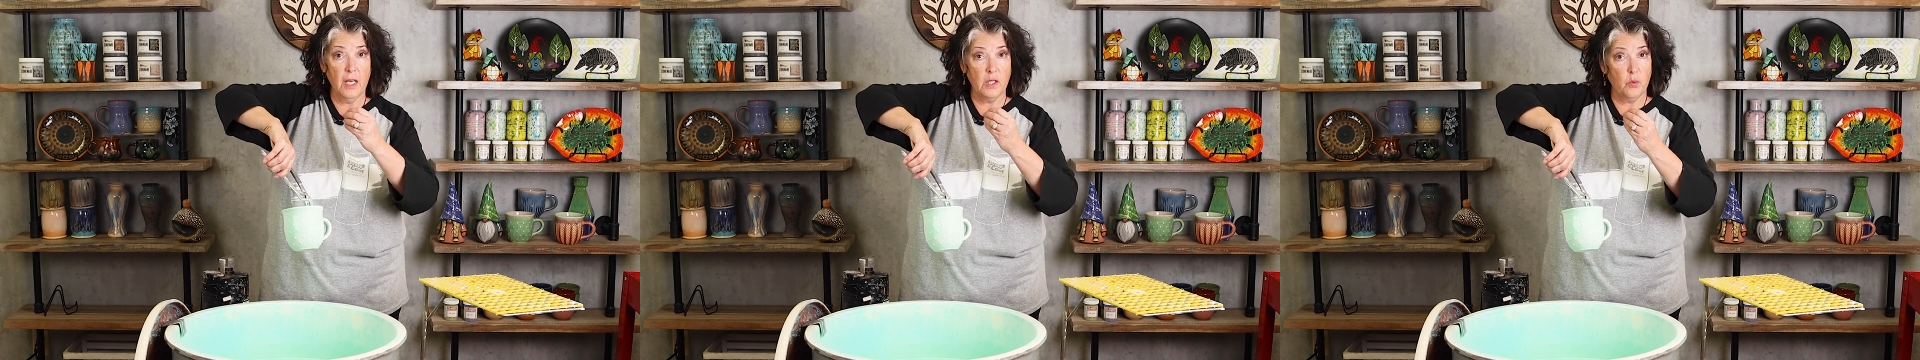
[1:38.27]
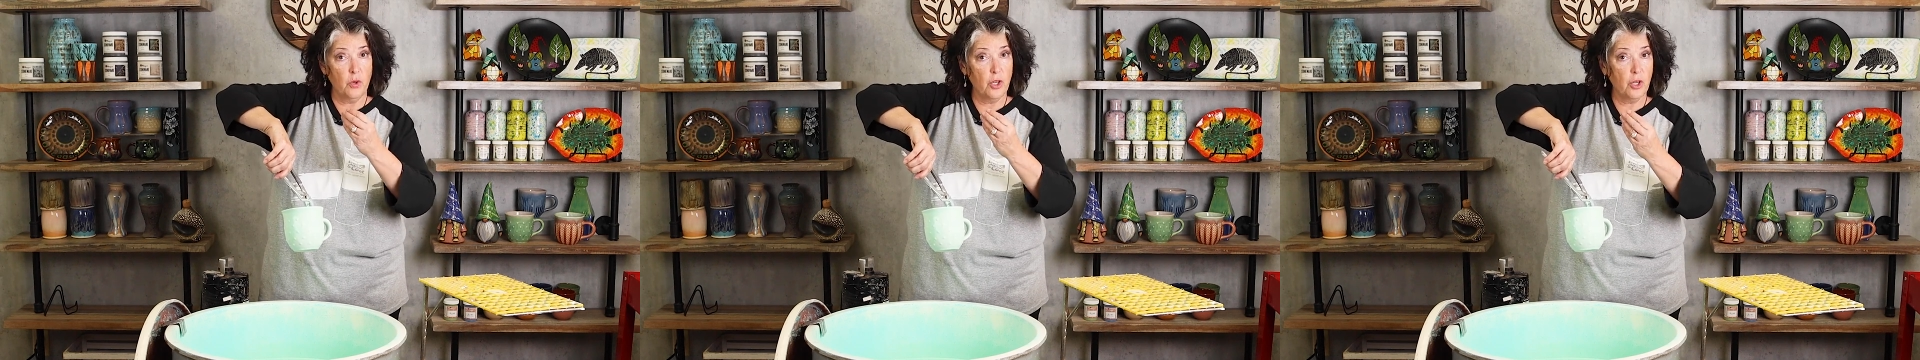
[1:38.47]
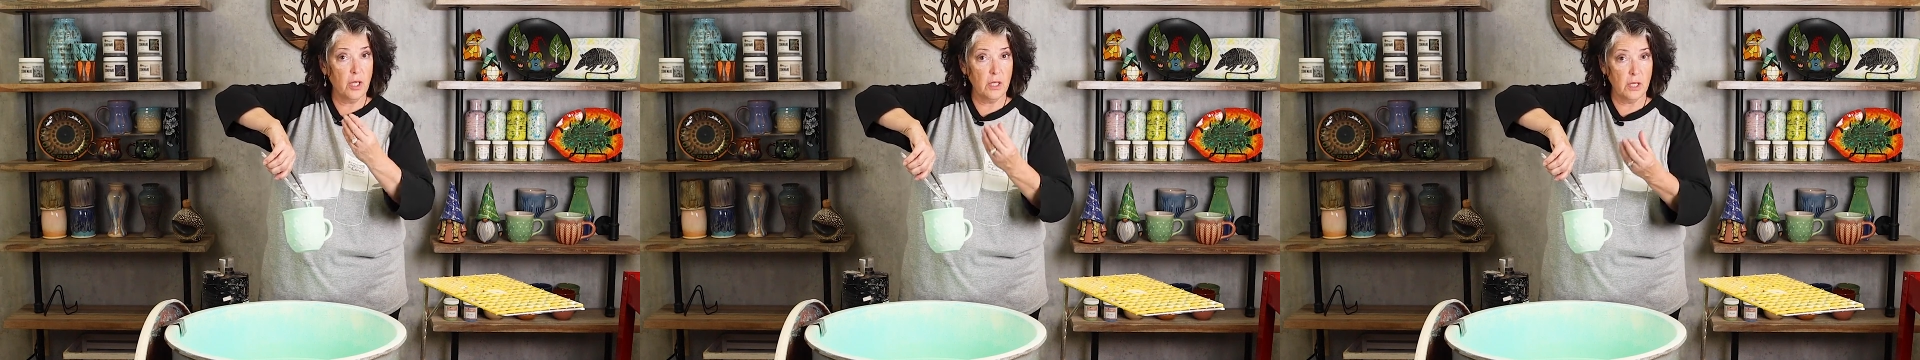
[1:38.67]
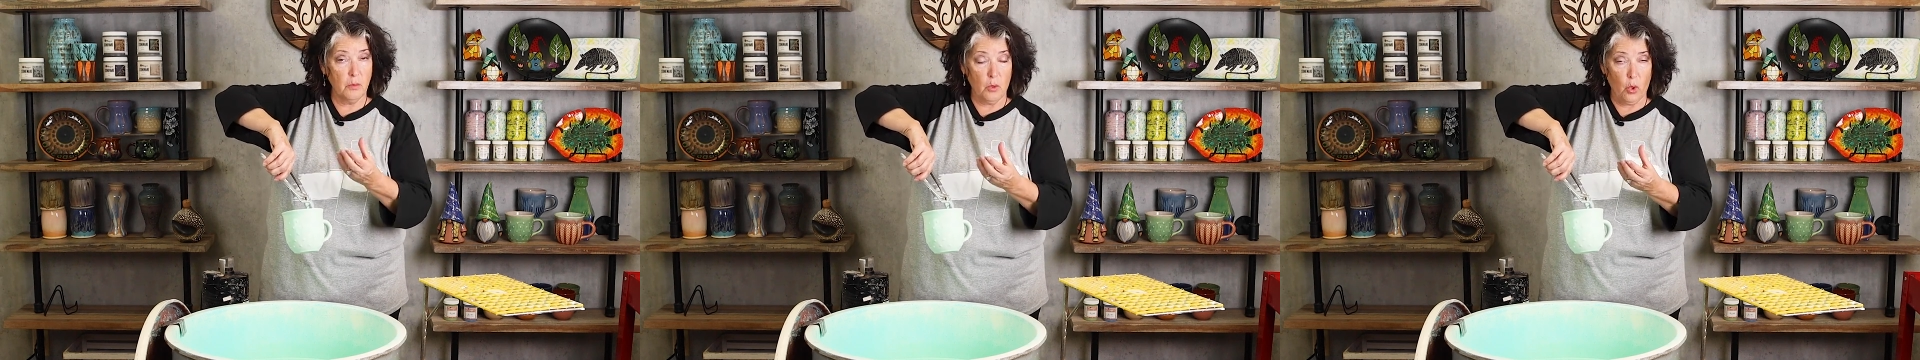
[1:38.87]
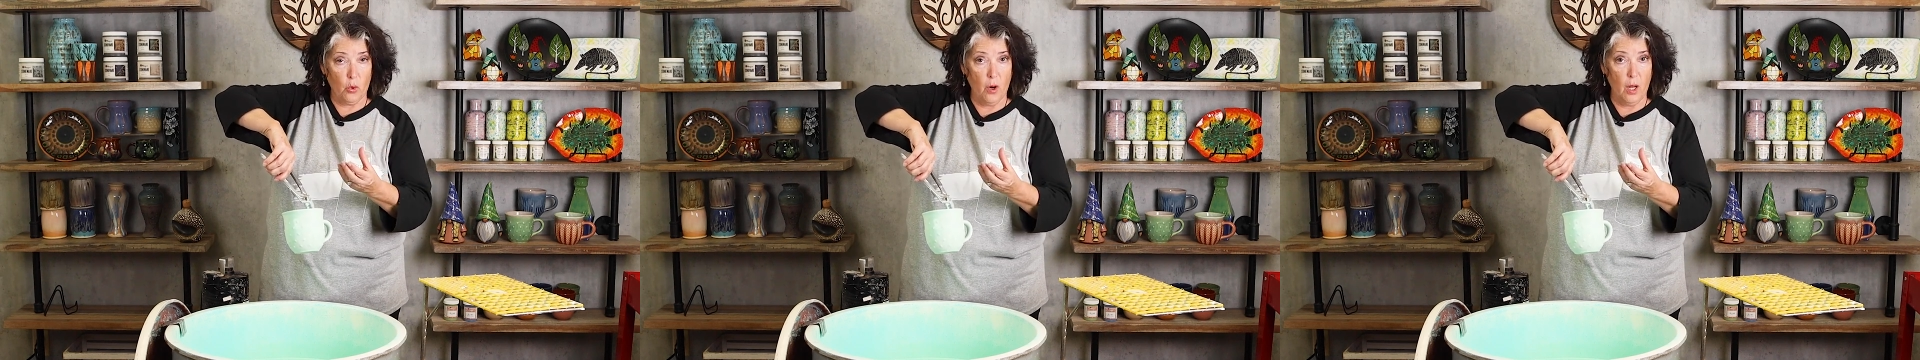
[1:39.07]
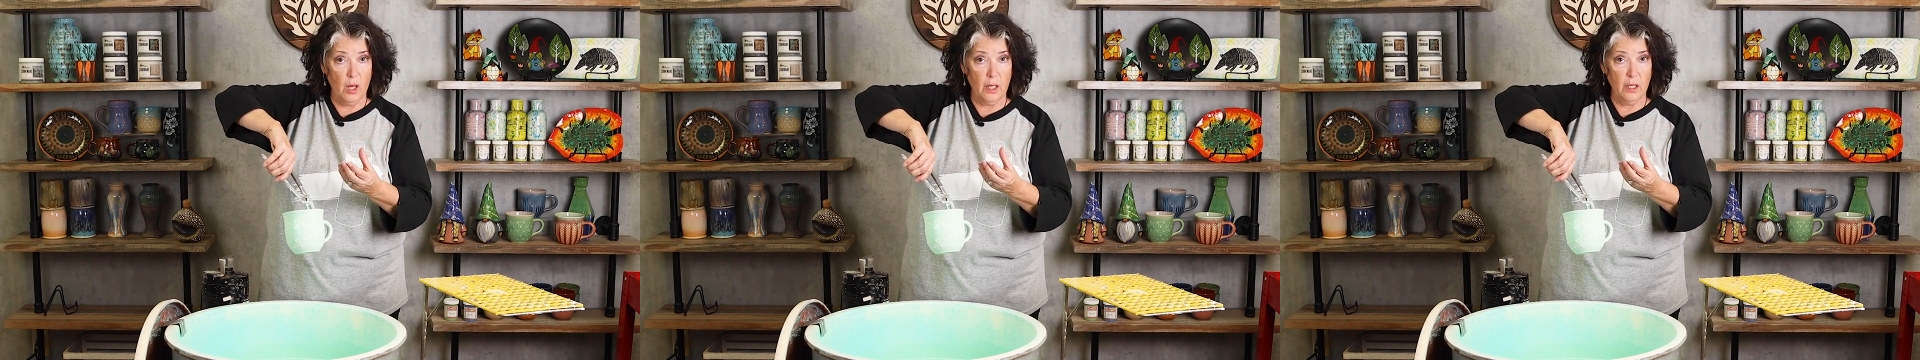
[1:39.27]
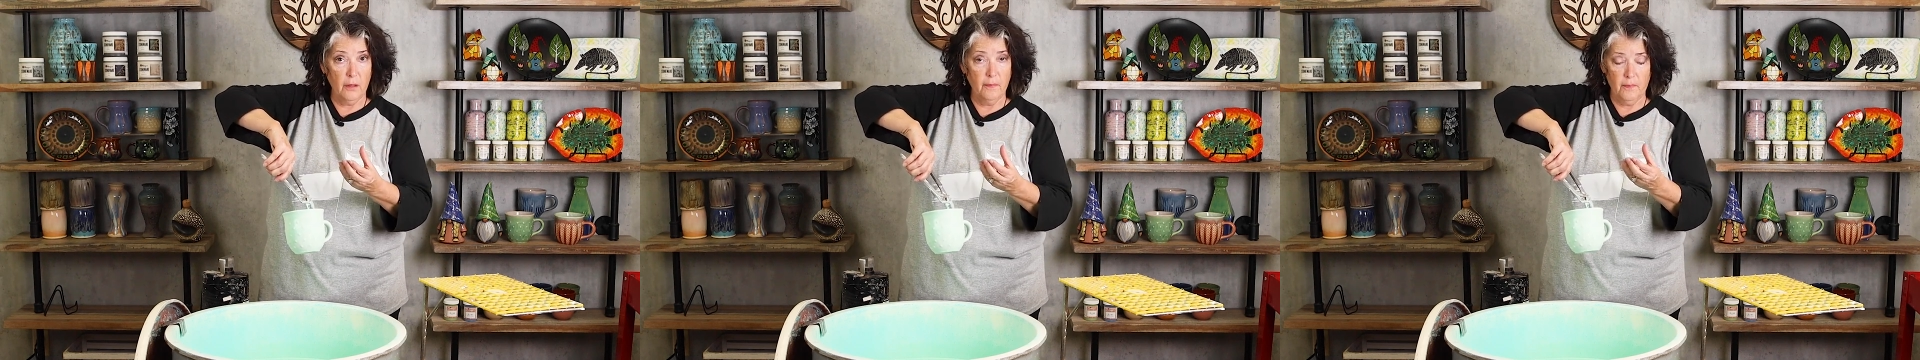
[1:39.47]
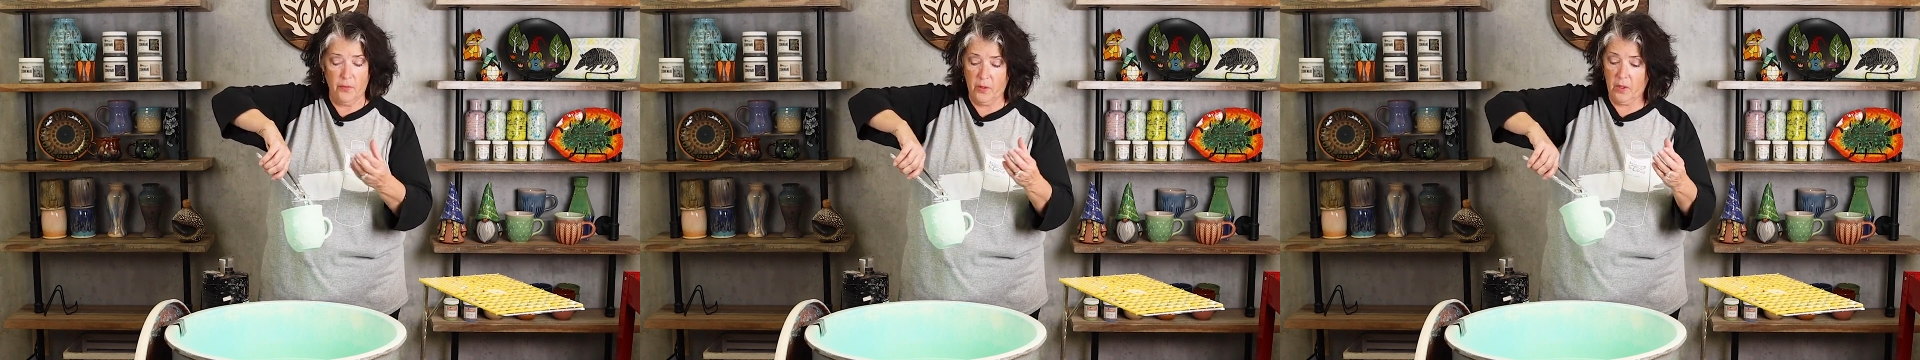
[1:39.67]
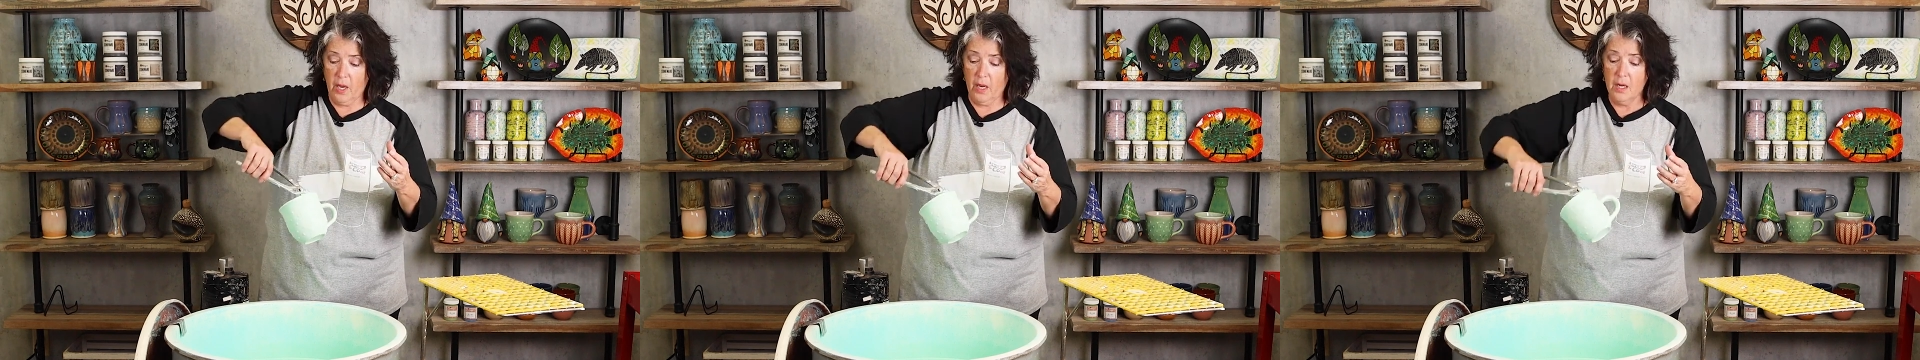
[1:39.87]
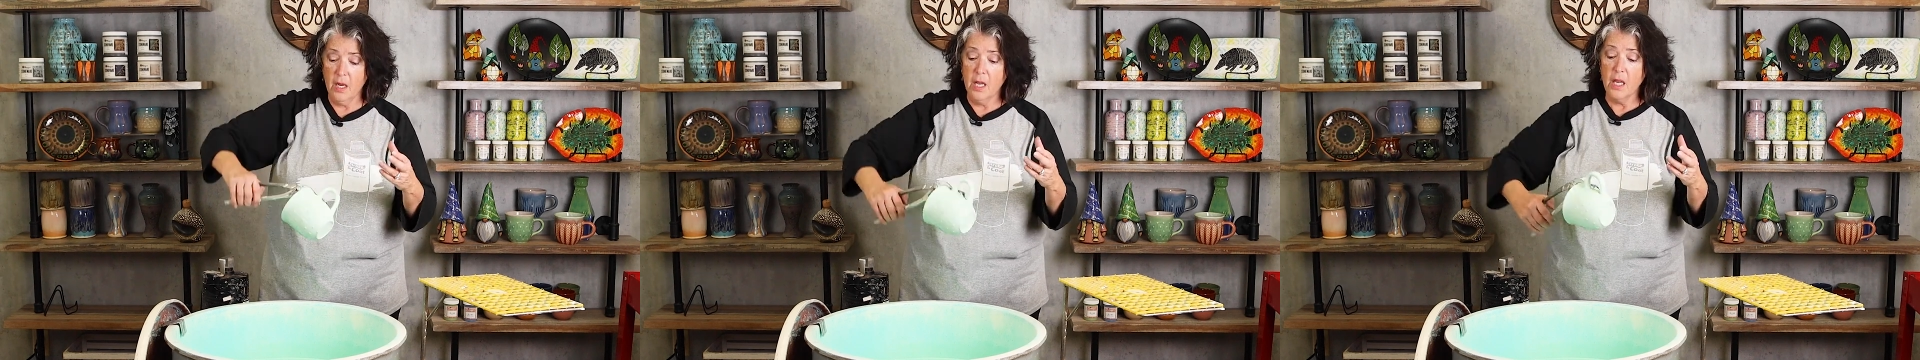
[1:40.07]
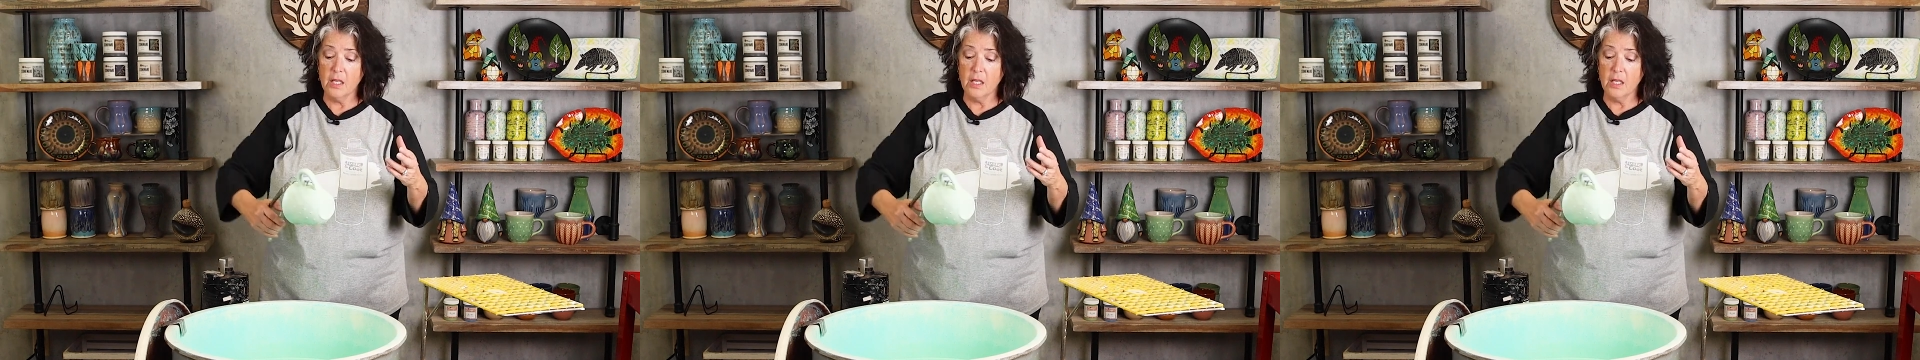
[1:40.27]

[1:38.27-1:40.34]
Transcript: that's where you get some crawling, okay?